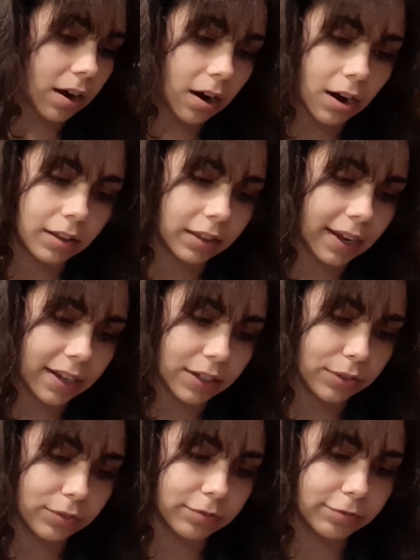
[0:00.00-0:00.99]
all that
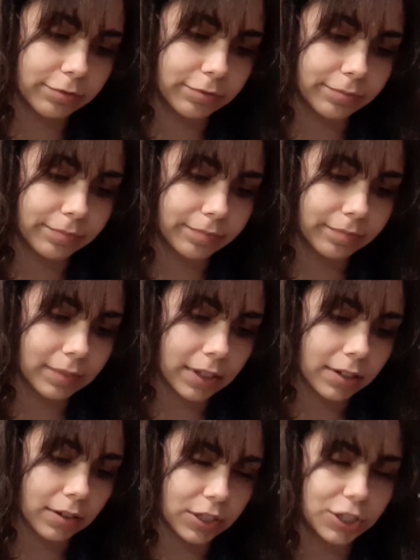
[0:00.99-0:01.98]
you've,
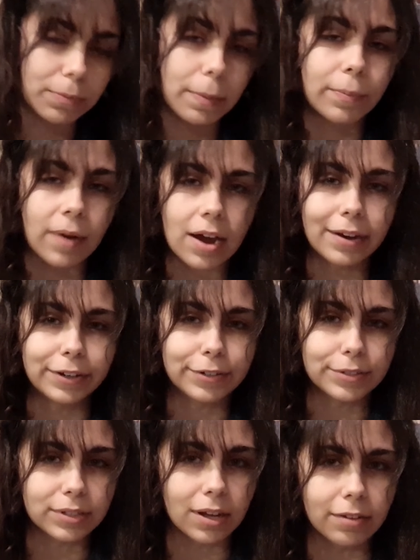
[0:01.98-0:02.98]
you know, you should be proud of
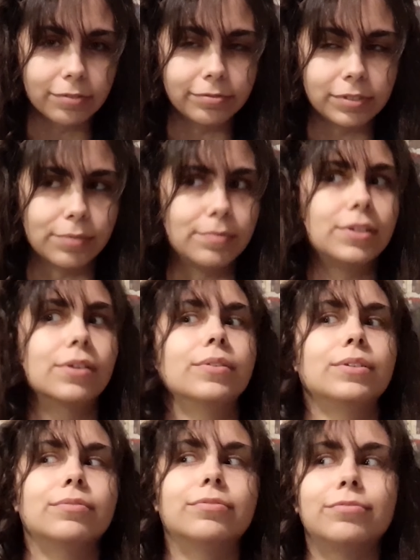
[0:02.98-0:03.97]
yourself. You, you know,
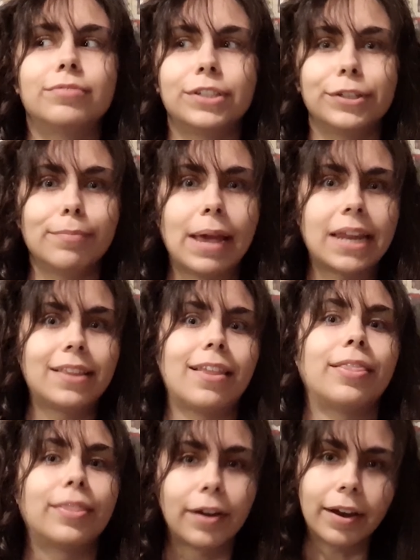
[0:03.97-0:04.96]
you've, you made it to
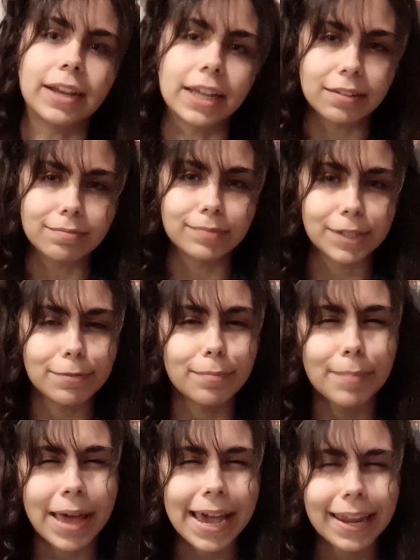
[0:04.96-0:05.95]
30. You
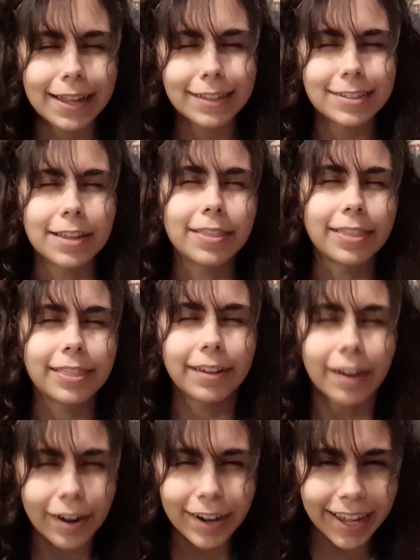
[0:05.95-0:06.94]
made it to
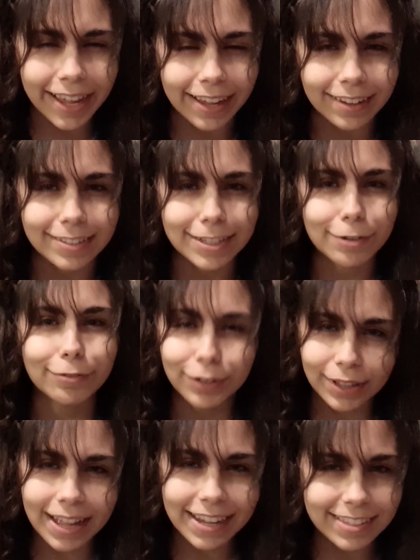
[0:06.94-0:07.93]
30. Do you
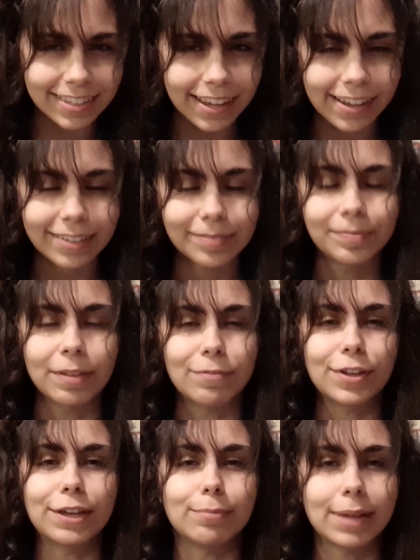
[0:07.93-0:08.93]
realize that? If
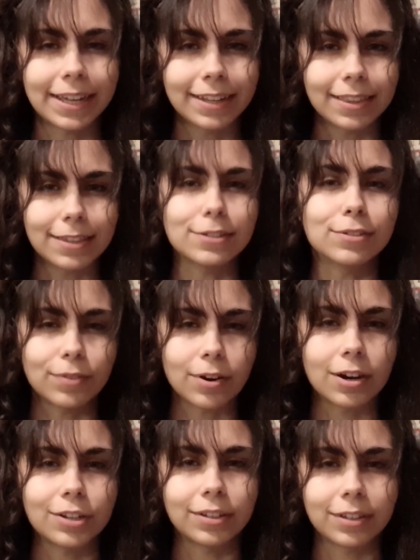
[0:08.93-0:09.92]
you can make it this
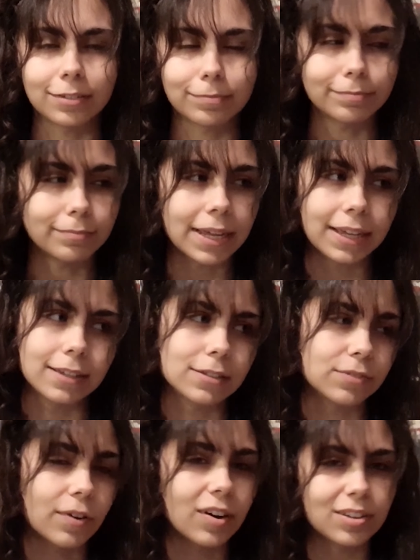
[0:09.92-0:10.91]
far, you can make it as
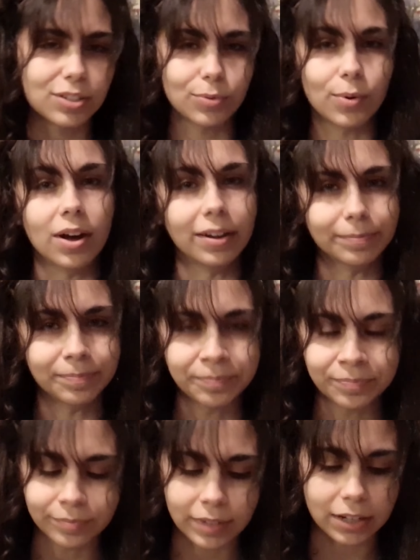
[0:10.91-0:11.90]
far as you want.
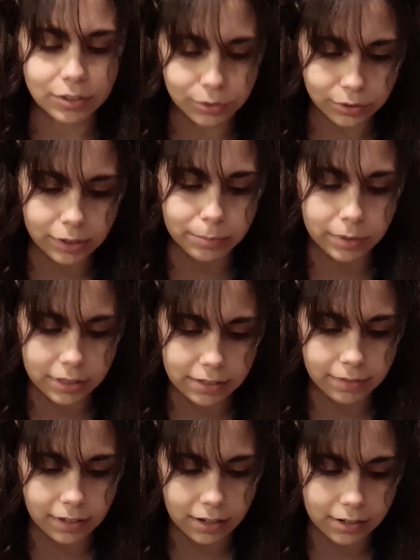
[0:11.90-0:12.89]
I truly believe
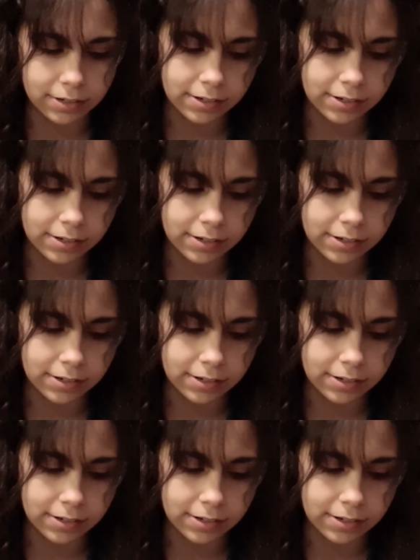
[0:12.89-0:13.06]
that.